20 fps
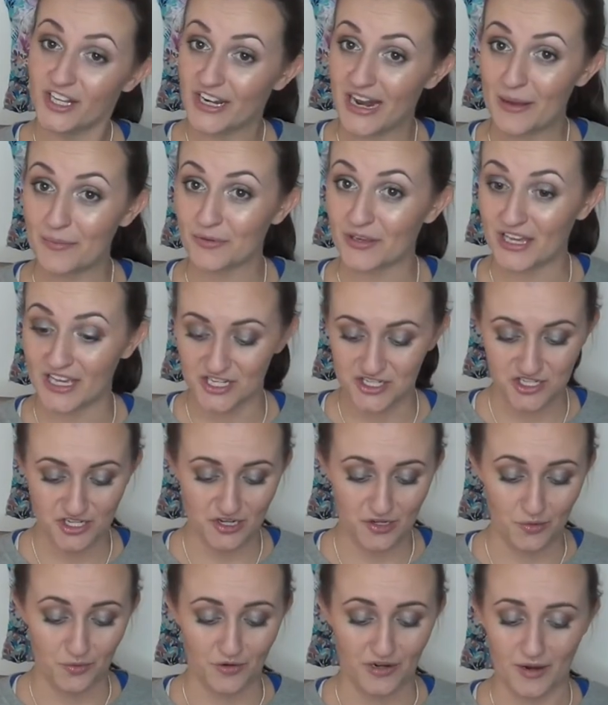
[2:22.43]
good
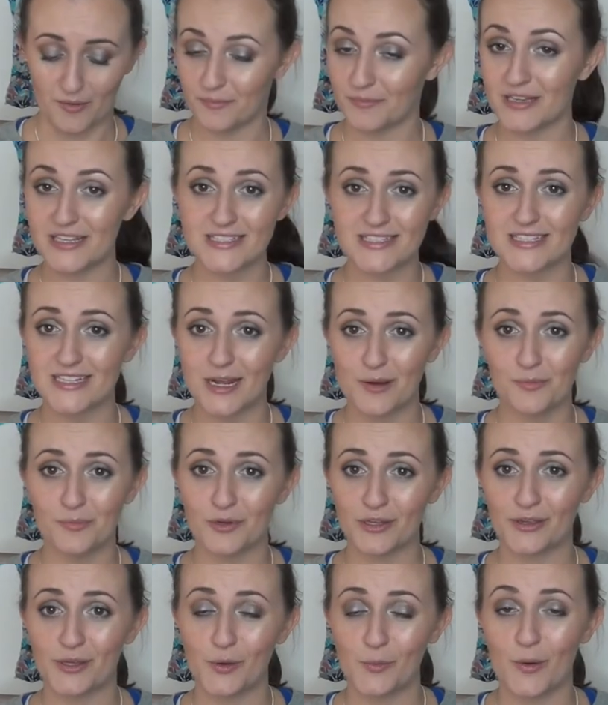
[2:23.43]
application or I mixed it up
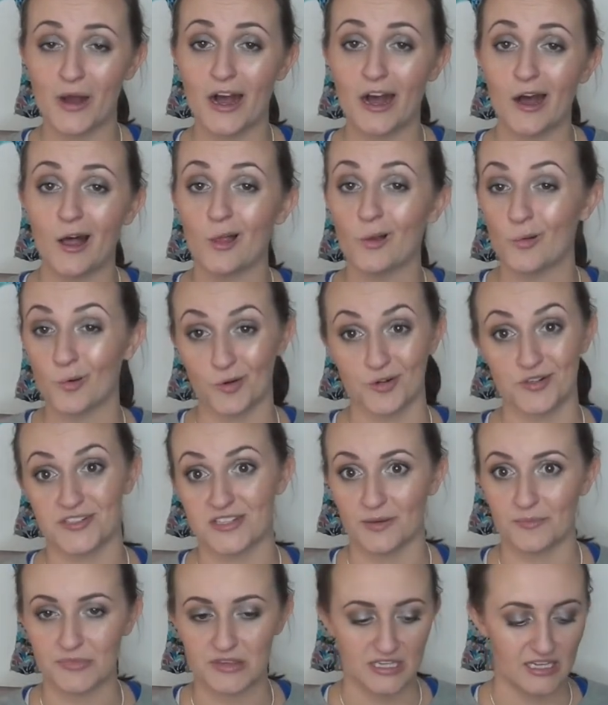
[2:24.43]
really well or
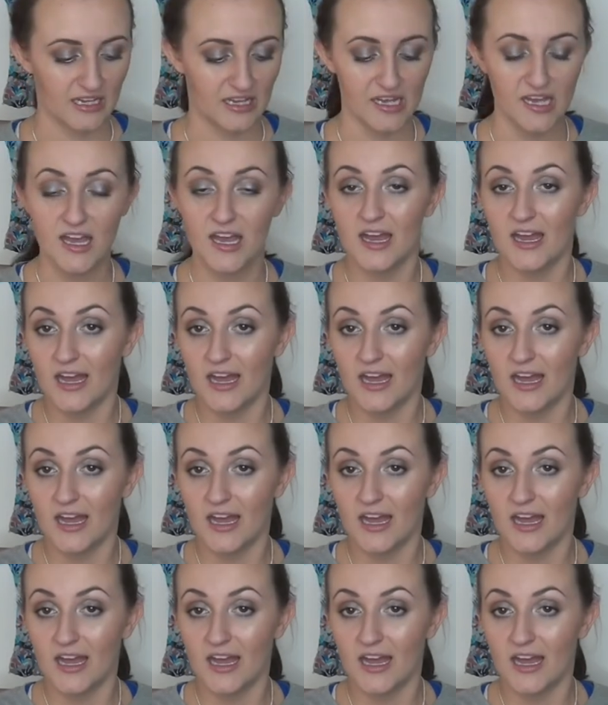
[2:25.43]
something.